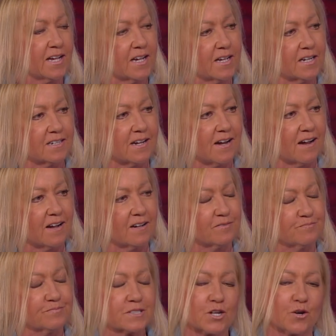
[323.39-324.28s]
And
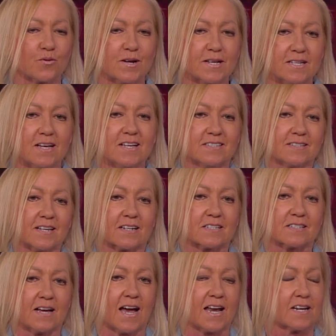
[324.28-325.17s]
so it's
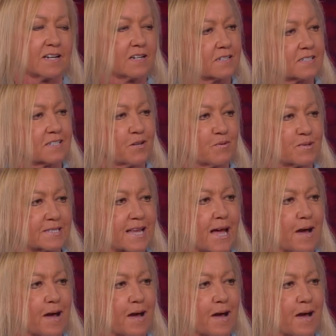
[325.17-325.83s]
exciting to see what's